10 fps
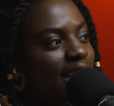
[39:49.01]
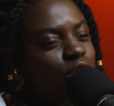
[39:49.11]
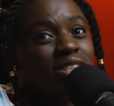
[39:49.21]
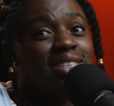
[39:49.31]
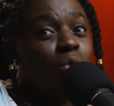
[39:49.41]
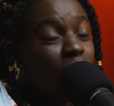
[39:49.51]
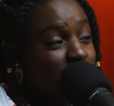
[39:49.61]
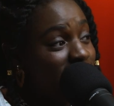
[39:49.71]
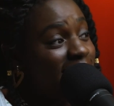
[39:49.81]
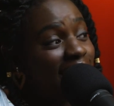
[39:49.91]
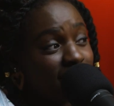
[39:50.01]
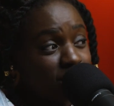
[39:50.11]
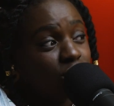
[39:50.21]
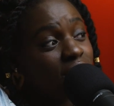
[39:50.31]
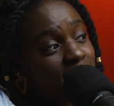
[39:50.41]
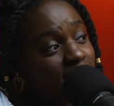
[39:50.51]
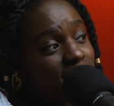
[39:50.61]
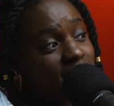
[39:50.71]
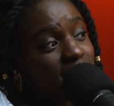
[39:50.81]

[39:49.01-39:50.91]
And you didn't warn me that I have to do this.